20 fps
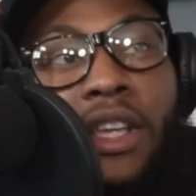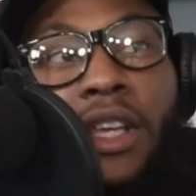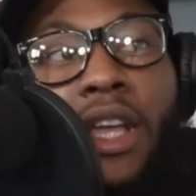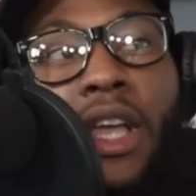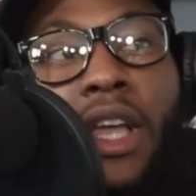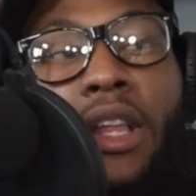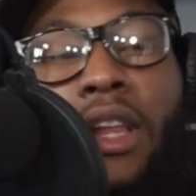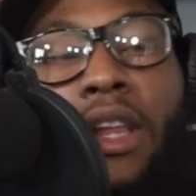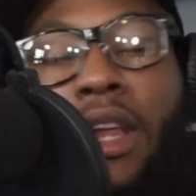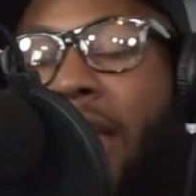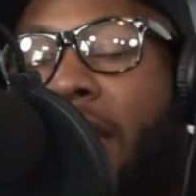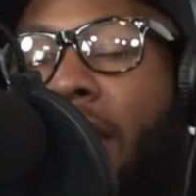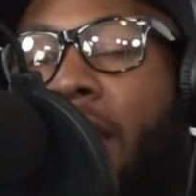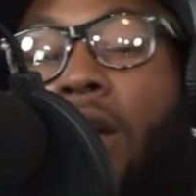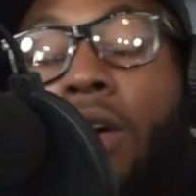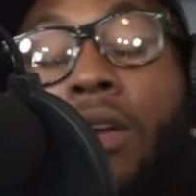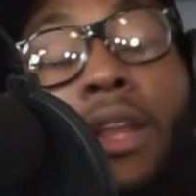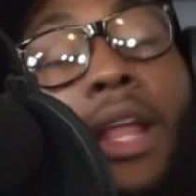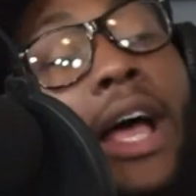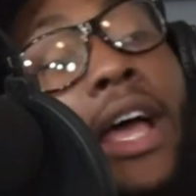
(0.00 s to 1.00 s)
And I
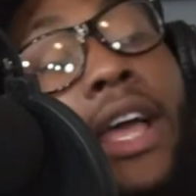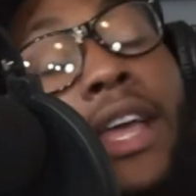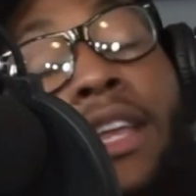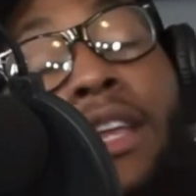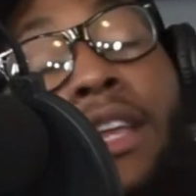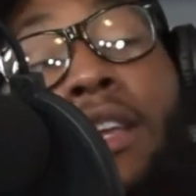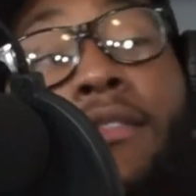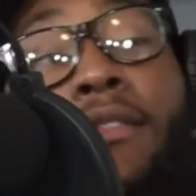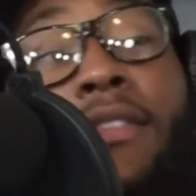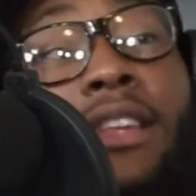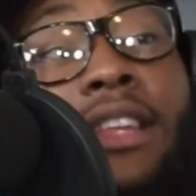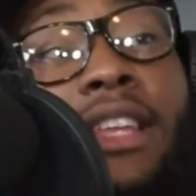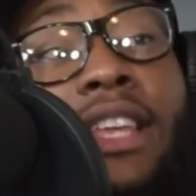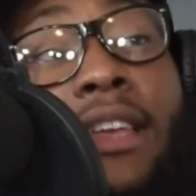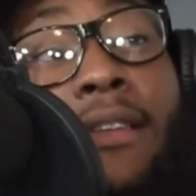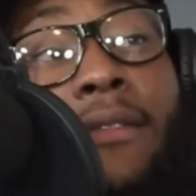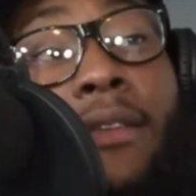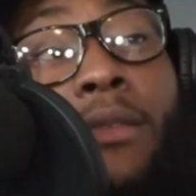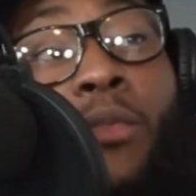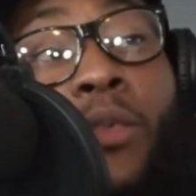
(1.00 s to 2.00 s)
ain't gonna lie,
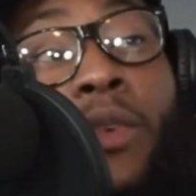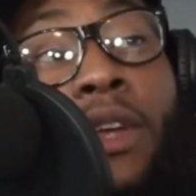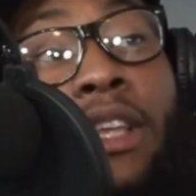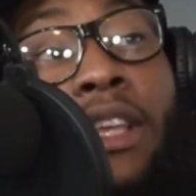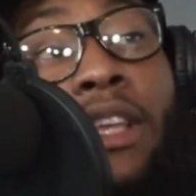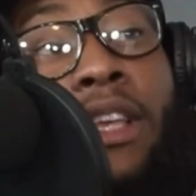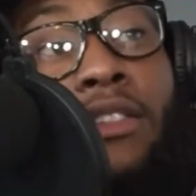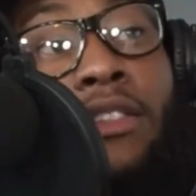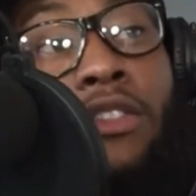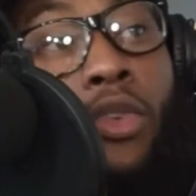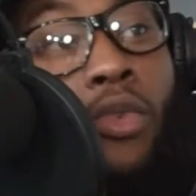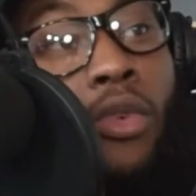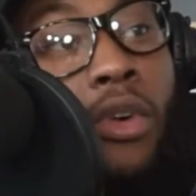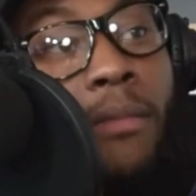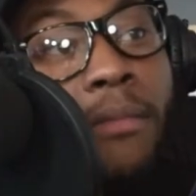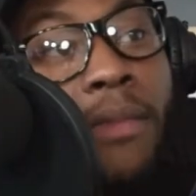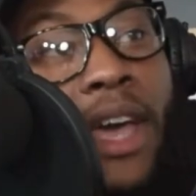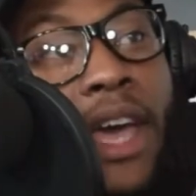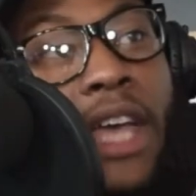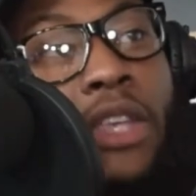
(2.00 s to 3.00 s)
even when he's
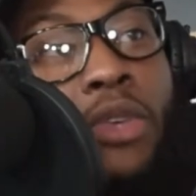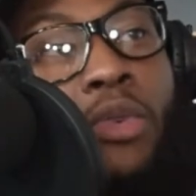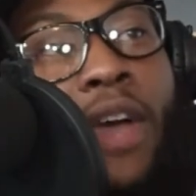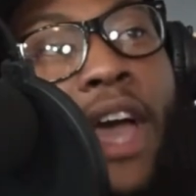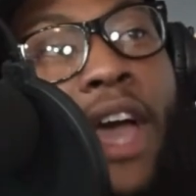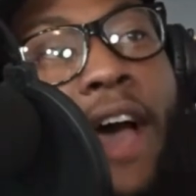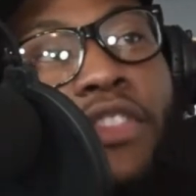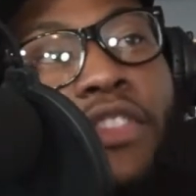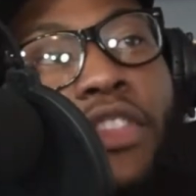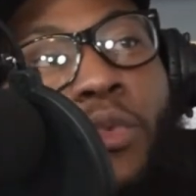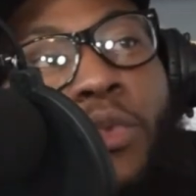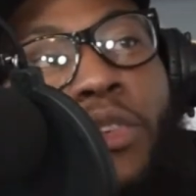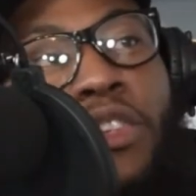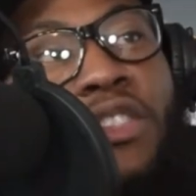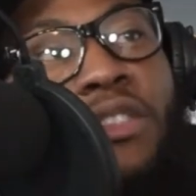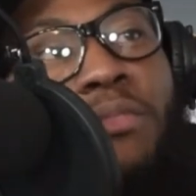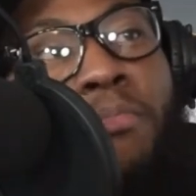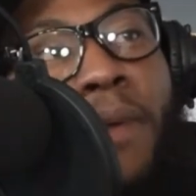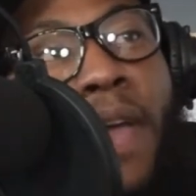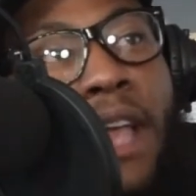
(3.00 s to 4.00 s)
doing bad, you have to
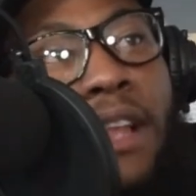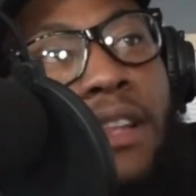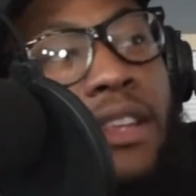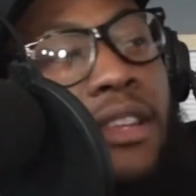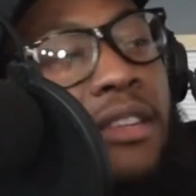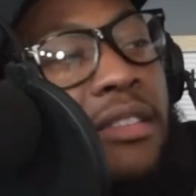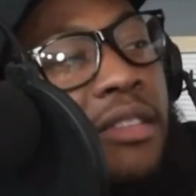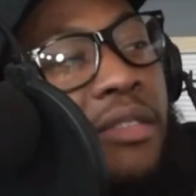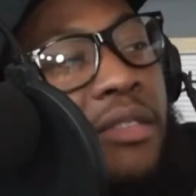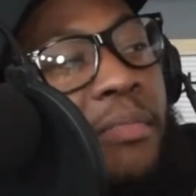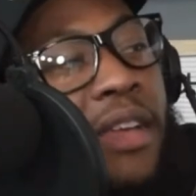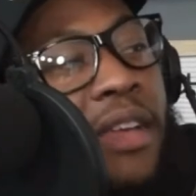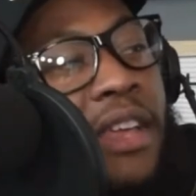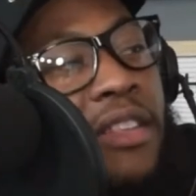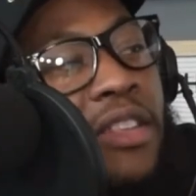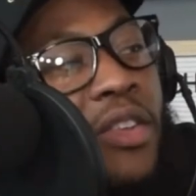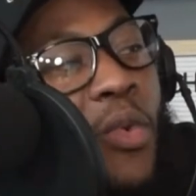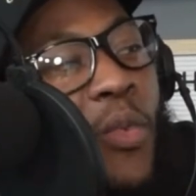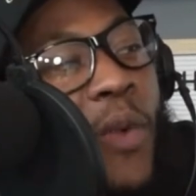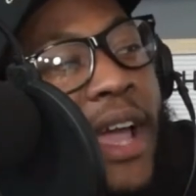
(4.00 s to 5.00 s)
respect it.
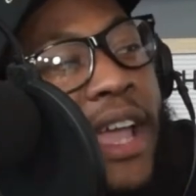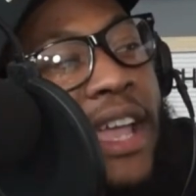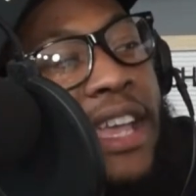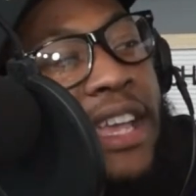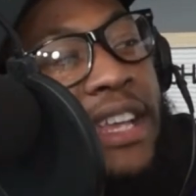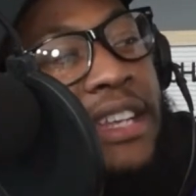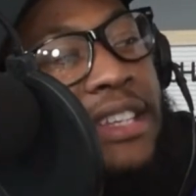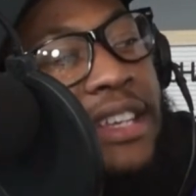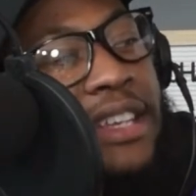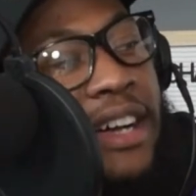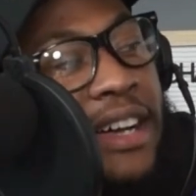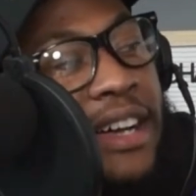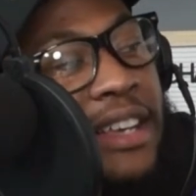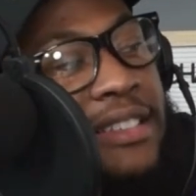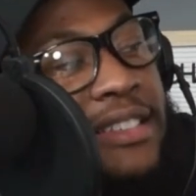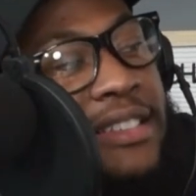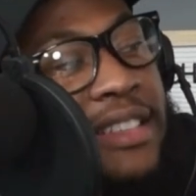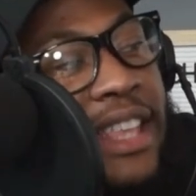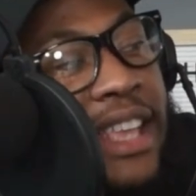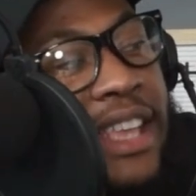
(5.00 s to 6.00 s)
The way he
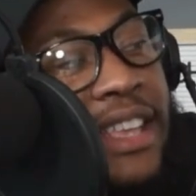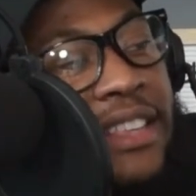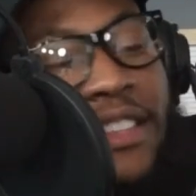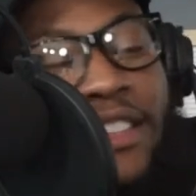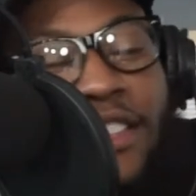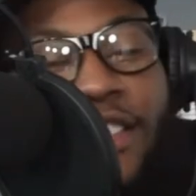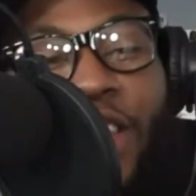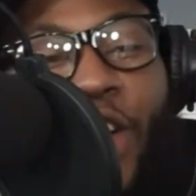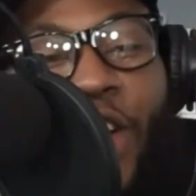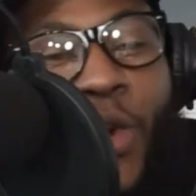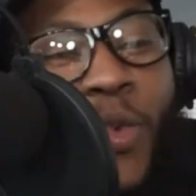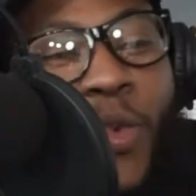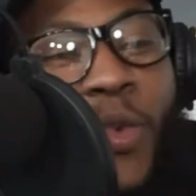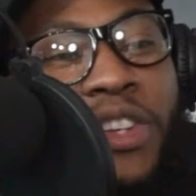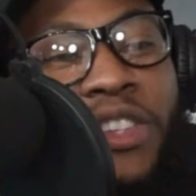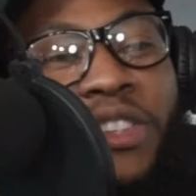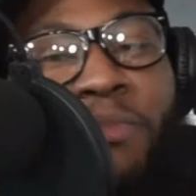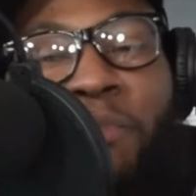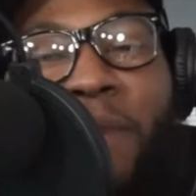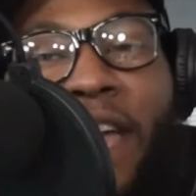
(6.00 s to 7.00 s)
does things is so
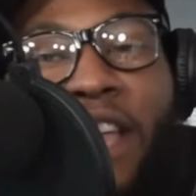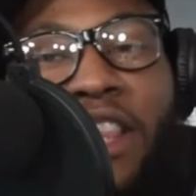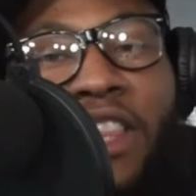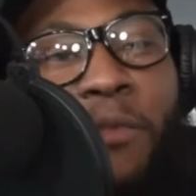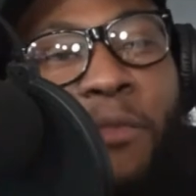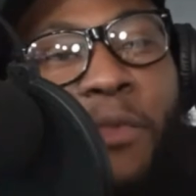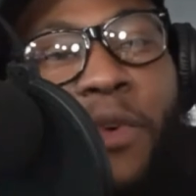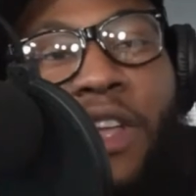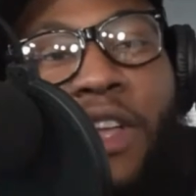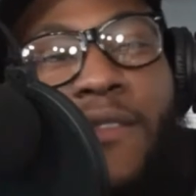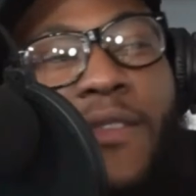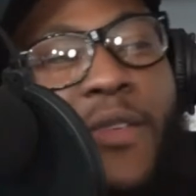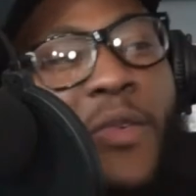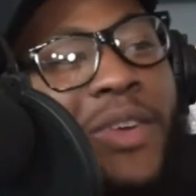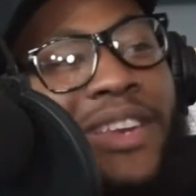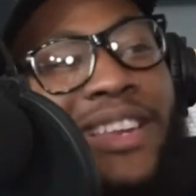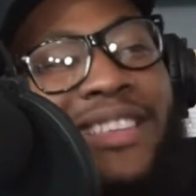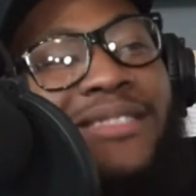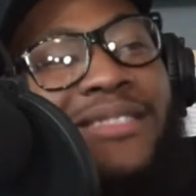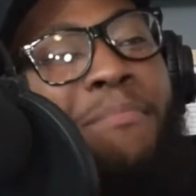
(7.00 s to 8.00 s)
respectable, even
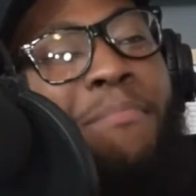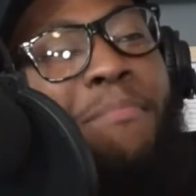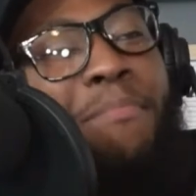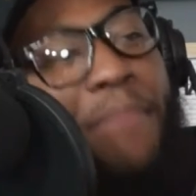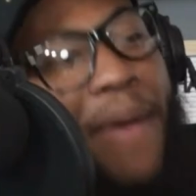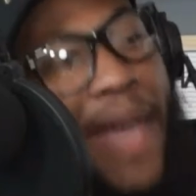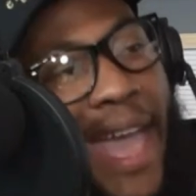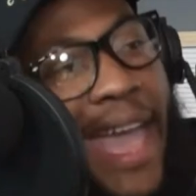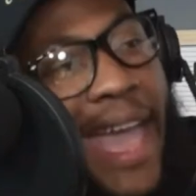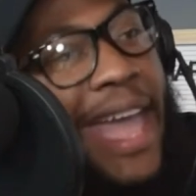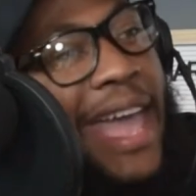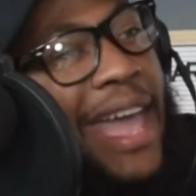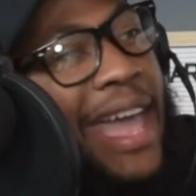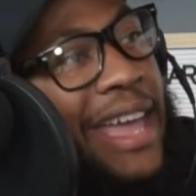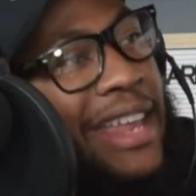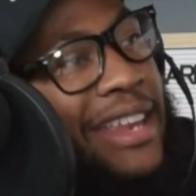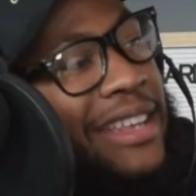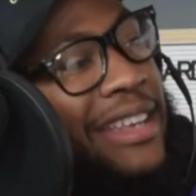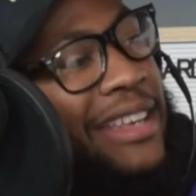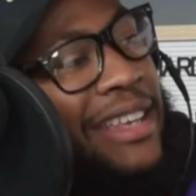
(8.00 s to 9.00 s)
when it's
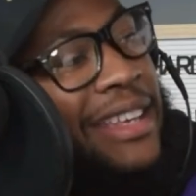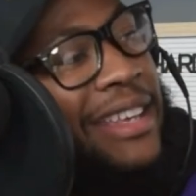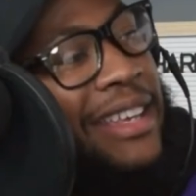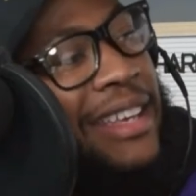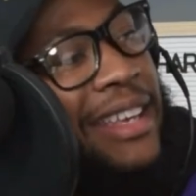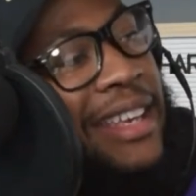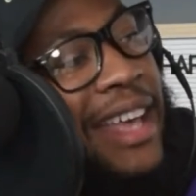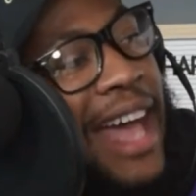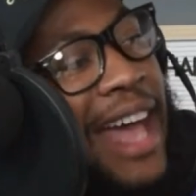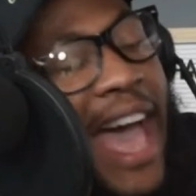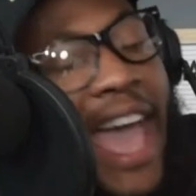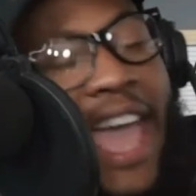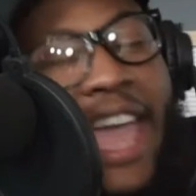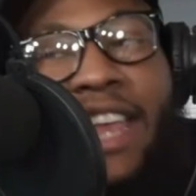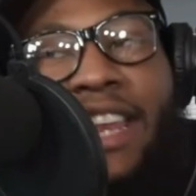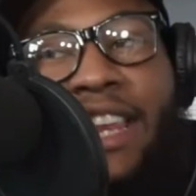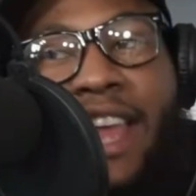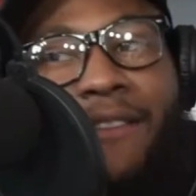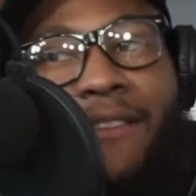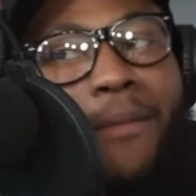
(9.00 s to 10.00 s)
bad. I
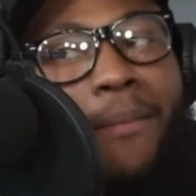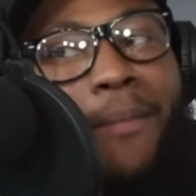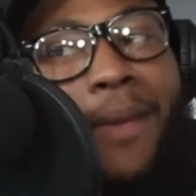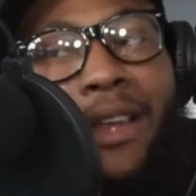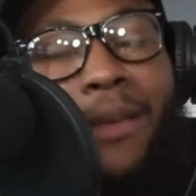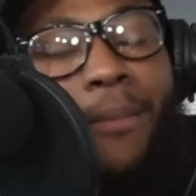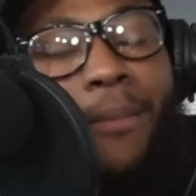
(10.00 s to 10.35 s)
ain't never met a